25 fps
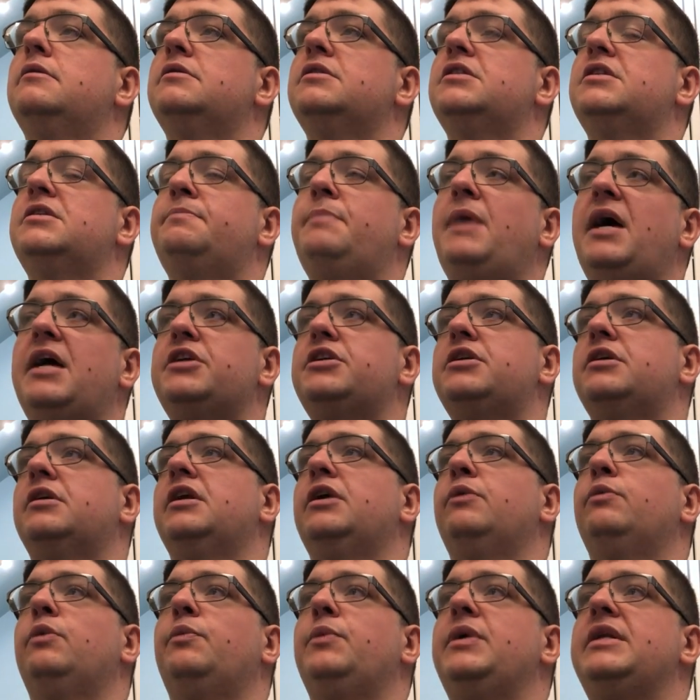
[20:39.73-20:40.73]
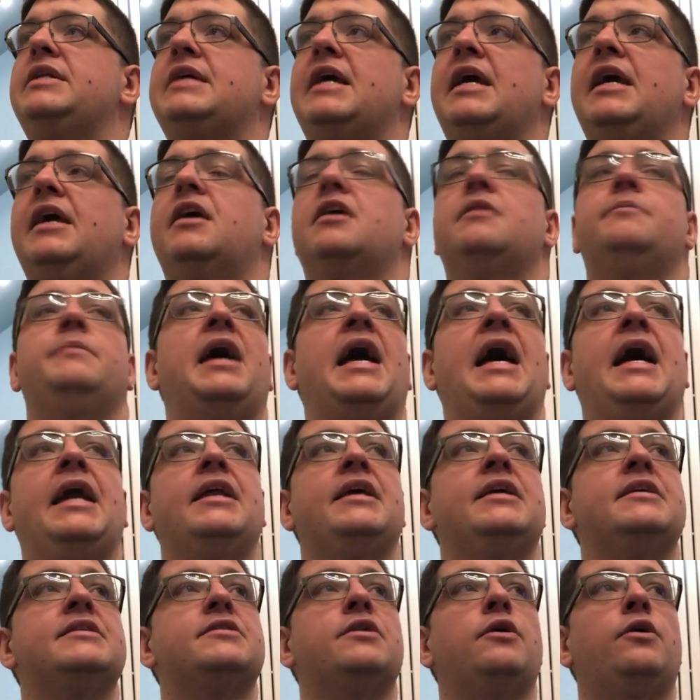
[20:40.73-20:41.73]
especially when we take him
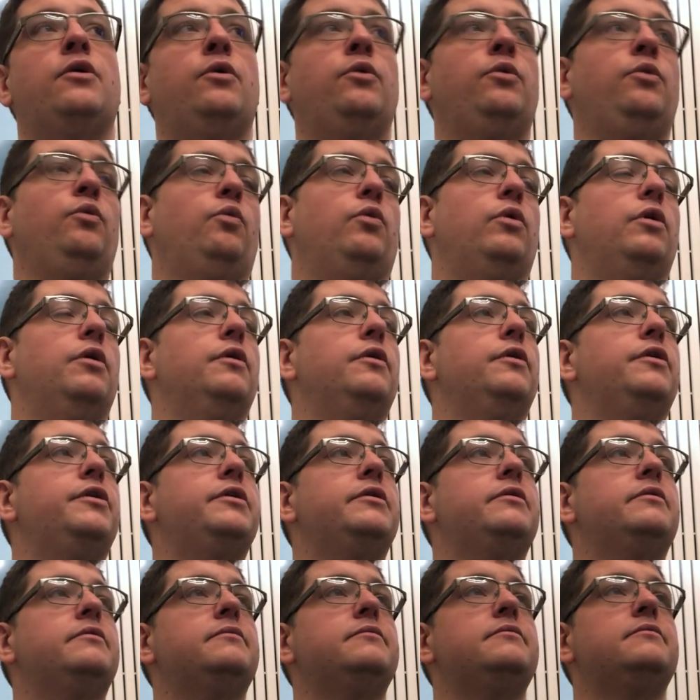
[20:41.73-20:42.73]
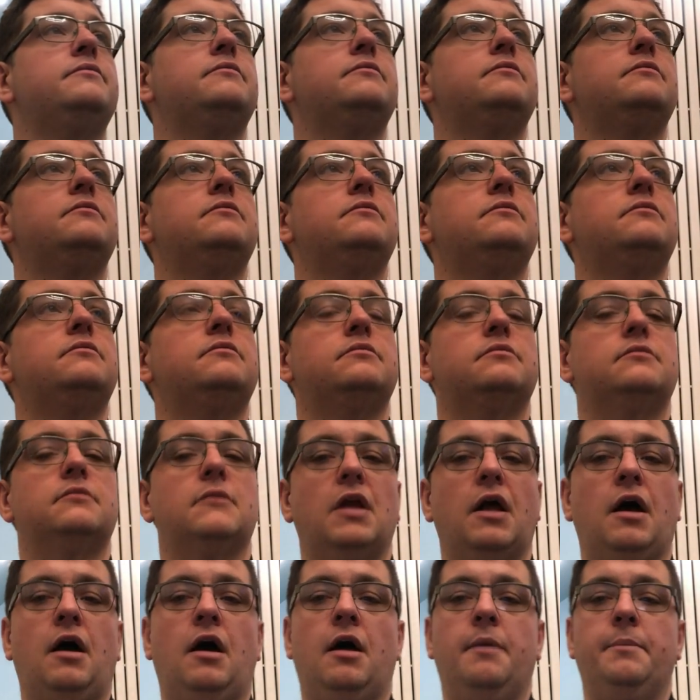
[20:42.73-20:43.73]
at his own word.
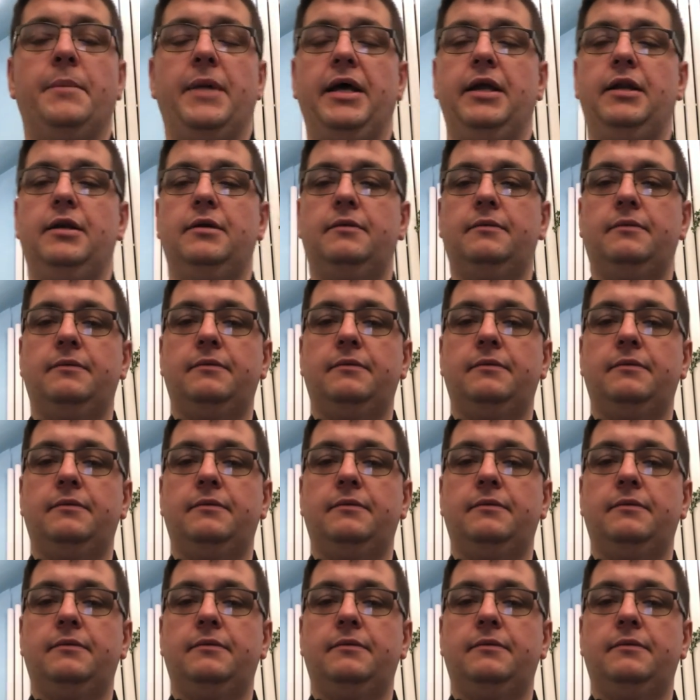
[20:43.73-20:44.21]
Amen.